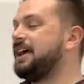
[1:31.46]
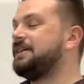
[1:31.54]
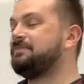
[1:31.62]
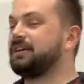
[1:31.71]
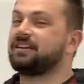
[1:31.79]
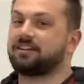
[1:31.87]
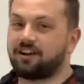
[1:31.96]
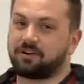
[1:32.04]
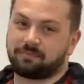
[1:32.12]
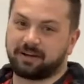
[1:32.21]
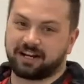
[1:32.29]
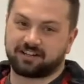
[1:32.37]
Big car
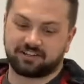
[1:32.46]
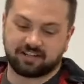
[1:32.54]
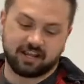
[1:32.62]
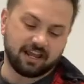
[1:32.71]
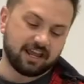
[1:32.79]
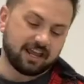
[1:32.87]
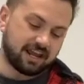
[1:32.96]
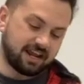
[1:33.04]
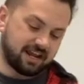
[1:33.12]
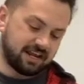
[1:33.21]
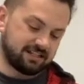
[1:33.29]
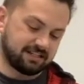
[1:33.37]
battery,
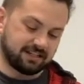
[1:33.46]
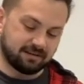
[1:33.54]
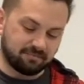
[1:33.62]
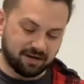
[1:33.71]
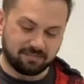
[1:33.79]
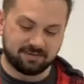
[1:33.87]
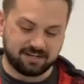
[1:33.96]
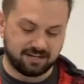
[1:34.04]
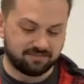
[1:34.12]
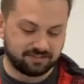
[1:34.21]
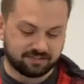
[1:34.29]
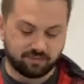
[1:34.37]
and maybe
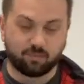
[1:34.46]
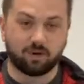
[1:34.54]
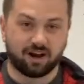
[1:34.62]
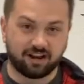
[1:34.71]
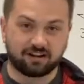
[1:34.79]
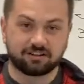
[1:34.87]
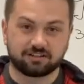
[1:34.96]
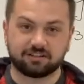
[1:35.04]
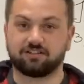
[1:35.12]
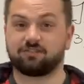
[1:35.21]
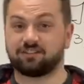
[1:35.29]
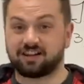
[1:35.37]
even some wires,
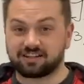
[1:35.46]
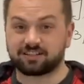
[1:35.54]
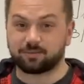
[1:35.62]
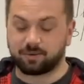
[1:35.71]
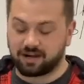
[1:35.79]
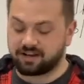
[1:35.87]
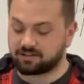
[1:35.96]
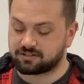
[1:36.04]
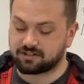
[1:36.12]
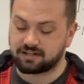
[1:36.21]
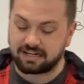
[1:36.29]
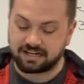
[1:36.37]
lots of wires.
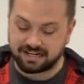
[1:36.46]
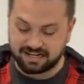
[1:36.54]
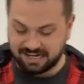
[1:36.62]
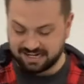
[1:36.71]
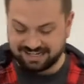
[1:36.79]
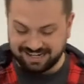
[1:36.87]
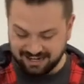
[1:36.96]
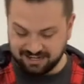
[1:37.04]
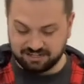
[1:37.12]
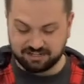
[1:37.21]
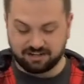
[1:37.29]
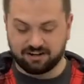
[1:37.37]
Connect
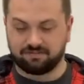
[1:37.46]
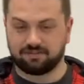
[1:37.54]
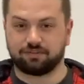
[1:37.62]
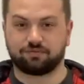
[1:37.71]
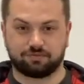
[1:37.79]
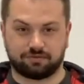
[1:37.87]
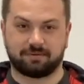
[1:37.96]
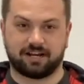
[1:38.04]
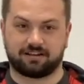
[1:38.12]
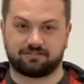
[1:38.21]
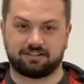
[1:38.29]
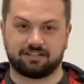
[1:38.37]
each of these 4
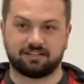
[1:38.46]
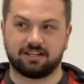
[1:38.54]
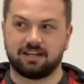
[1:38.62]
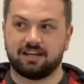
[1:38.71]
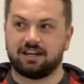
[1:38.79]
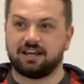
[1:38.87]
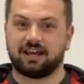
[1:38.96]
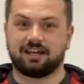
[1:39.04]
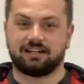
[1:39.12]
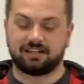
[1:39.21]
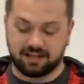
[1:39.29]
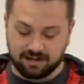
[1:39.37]
batteries,
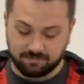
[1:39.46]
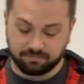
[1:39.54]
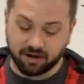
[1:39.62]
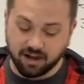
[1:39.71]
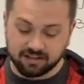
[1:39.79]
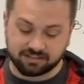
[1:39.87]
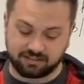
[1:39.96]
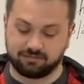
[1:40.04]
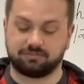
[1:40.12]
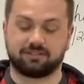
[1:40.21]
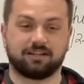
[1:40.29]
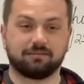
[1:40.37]
and then
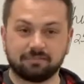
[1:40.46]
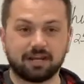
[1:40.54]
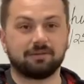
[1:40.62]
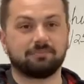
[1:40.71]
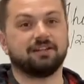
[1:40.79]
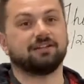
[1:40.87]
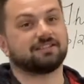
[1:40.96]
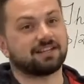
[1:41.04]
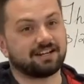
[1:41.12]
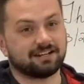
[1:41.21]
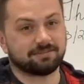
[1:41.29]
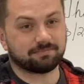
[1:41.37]
possibly, maybe,
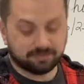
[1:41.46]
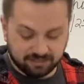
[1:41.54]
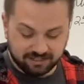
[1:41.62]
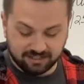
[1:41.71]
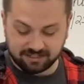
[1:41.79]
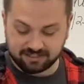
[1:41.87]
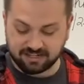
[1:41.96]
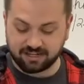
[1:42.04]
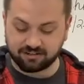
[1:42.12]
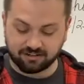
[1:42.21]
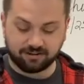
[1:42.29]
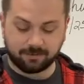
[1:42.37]
put it in the
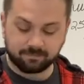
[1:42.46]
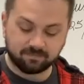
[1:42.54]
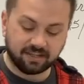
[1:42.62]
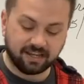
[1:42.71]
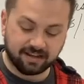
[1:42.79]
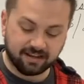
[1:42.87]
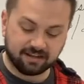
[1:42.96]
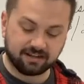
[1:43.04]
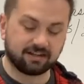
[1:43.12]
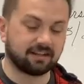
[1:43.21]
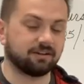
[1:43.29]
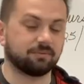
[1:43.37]
center,
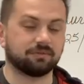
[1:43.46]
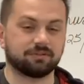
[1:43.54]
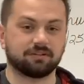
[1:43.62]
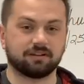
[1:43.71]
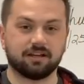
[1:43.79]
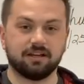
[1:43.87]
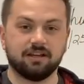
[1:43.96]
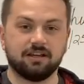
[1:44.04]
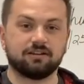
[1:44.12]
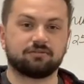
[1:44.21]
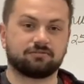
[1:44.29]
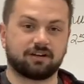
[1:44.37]
and it would
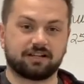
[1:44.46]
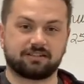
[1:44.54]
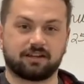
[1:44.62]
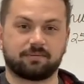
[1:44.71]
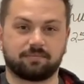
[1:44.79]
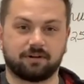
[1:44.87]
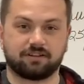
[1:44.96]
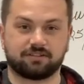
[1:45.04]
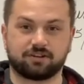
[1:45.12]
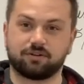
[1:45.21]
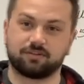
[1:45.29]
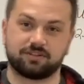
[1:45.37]
rise up on its
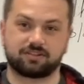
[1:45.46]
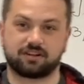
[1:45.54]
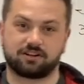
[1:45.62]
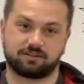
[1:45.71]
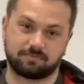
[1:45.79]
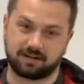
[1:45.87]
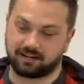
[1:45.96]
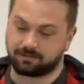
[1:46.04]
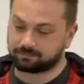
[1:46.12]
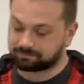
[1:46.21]
own and start spinning.